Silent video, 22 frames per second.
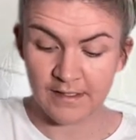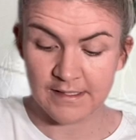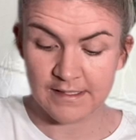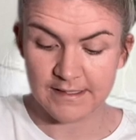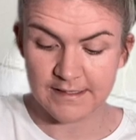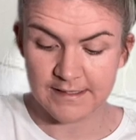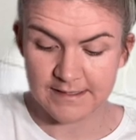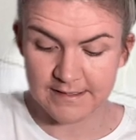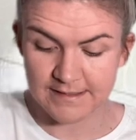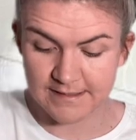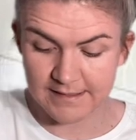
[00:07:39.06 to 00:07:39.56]

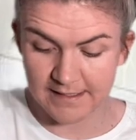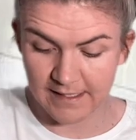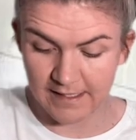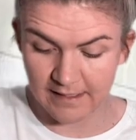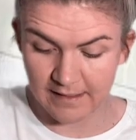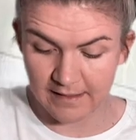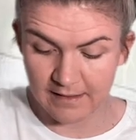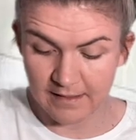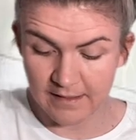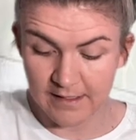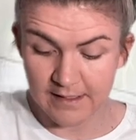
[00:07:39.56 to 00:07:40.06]

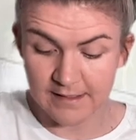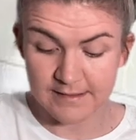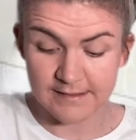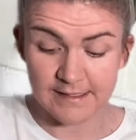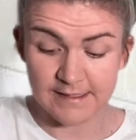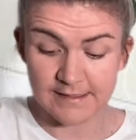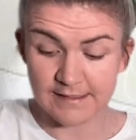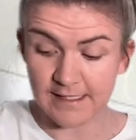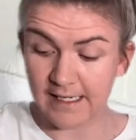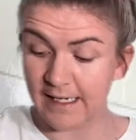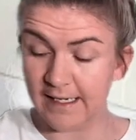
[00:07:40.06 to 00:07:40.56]
C
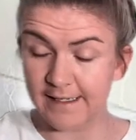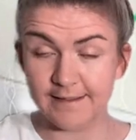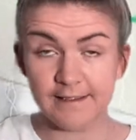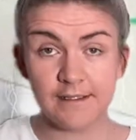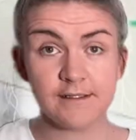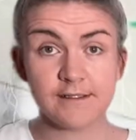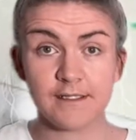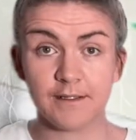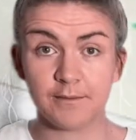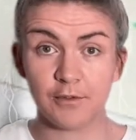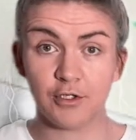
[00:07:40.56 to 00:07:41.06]
is harder,
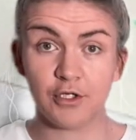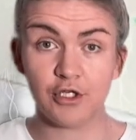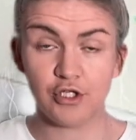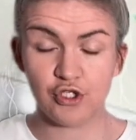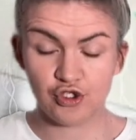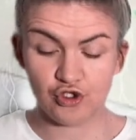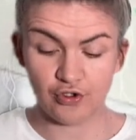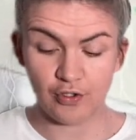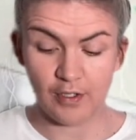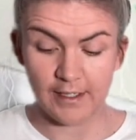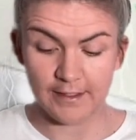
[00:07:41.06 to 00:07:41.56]
so I'm going to use
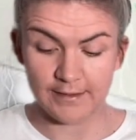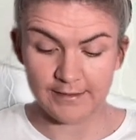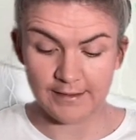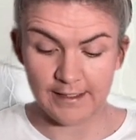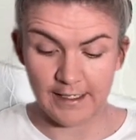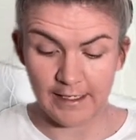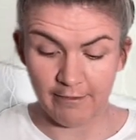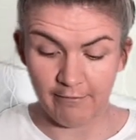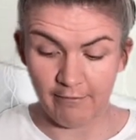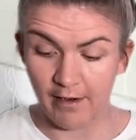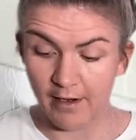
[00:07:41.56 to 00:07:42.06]
trial and
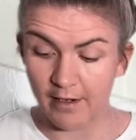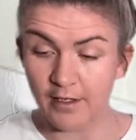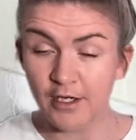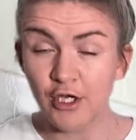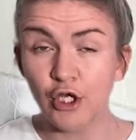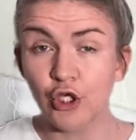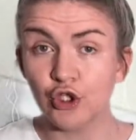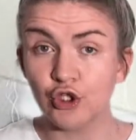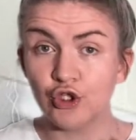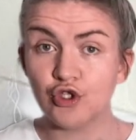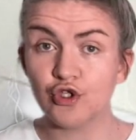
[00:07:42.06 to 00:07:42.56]
error.
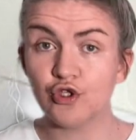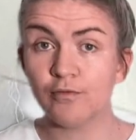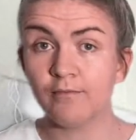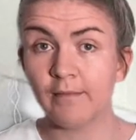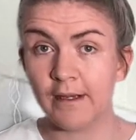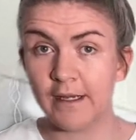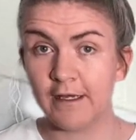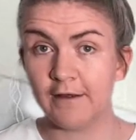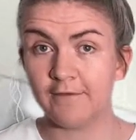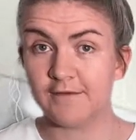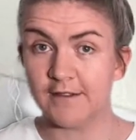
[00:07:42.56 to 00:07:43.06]
You may
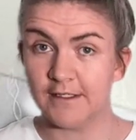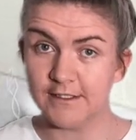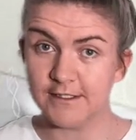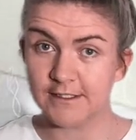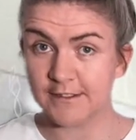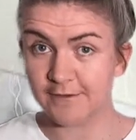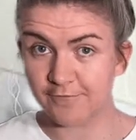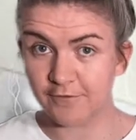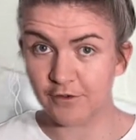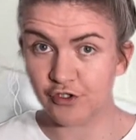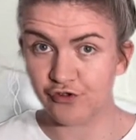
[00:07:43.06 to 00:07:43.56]
have done
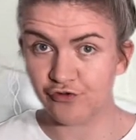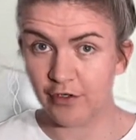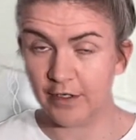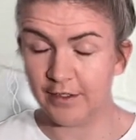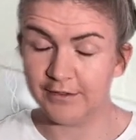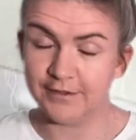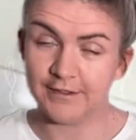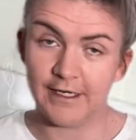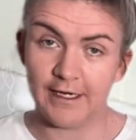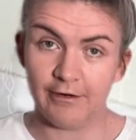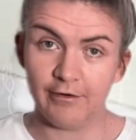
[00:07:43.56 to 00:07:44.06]
different trial
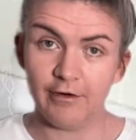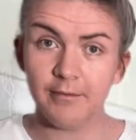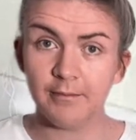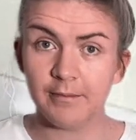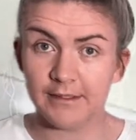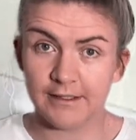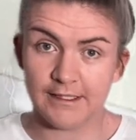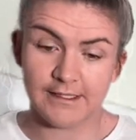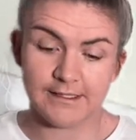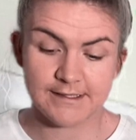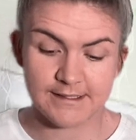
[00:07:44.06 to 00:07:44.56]
and error, but
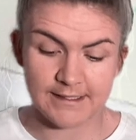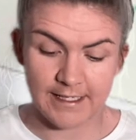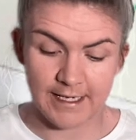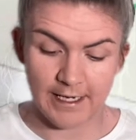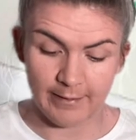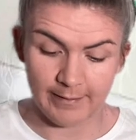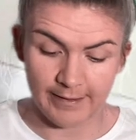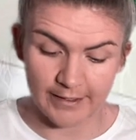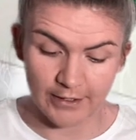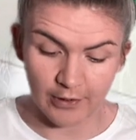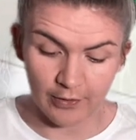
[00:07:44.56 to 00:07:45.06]
let's see how
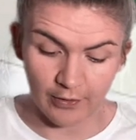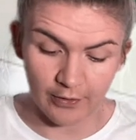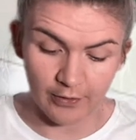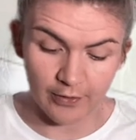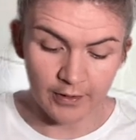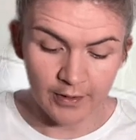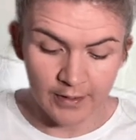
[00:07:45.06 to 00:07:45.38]
I go.